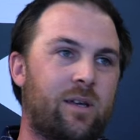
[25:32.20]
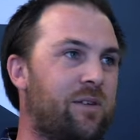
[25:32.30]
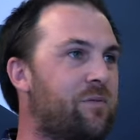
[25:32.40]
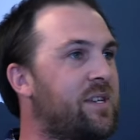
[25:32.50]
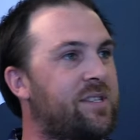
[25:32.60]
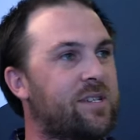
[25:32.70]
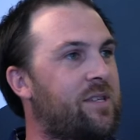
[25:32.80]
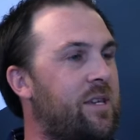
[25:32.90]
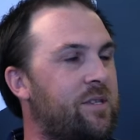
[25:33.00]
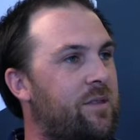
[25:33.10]
and V6,
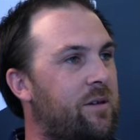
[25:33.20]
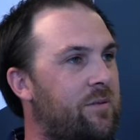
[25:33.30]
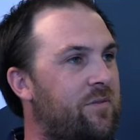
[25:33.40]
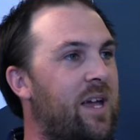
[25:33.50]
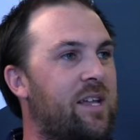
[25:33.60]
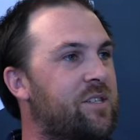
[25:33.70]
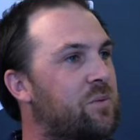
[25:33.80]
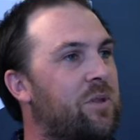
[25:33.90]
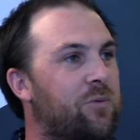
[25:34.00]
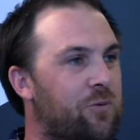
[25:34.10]
it, the V8s
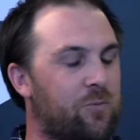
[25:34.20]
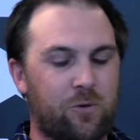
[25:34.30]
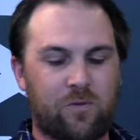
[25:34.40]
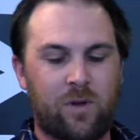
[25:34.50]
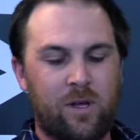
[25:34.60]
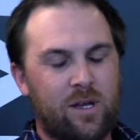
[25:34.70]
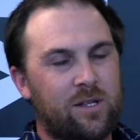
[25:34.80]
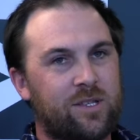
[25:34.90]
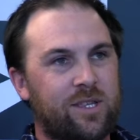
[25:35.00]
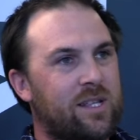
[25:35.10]
just went through the roof.
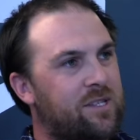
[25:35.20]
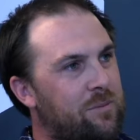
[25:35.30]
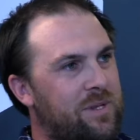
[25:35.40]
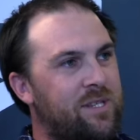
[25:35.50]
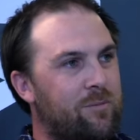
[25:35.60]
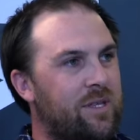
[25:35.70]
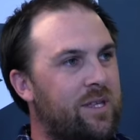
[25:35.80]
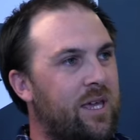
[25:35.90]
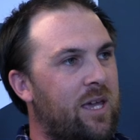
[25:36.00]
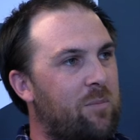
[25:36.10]
Do you think that's going to be a similar
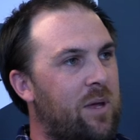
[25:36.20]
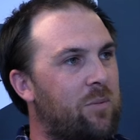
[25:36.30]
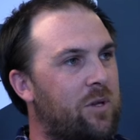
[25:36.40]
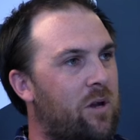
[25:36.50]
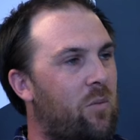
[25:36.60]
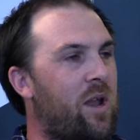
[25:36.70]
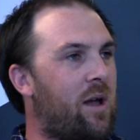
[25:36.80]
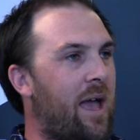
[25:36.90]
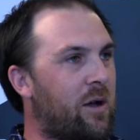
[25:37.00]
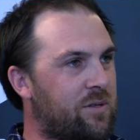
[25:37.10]
thing here? People are going to want
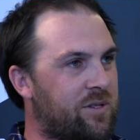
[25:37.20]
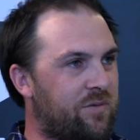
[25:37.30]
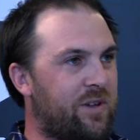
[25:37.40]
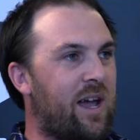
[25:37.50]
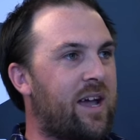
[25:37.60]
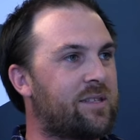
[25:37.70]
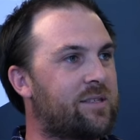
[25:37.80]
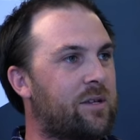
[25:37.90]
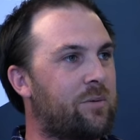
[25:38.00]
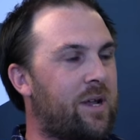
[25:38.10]
to hang on to the
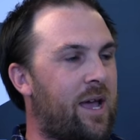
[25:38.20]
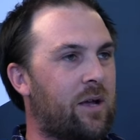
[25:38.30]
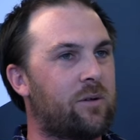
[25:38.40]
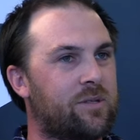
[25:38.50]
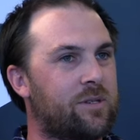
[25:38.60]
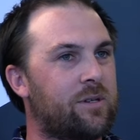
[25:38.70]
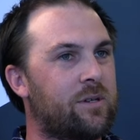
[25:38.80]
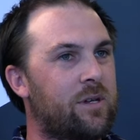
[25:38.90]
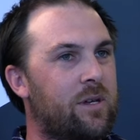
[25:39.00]
V8s, going to want to hang on to